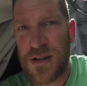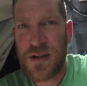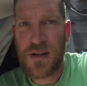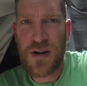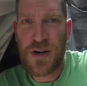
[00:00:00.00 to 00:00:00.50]

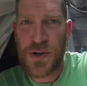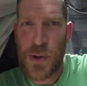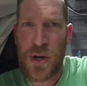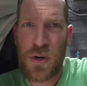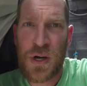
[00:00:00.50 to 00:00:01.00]
the
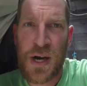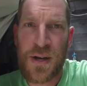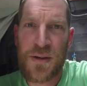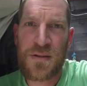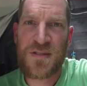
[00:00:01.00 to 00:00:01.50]
Arduino
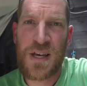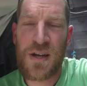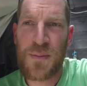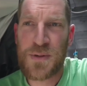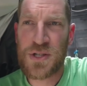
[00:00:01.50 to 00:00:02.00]
kind of set
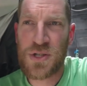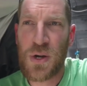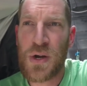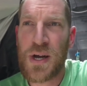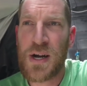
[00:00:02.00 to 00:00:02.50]
up to show you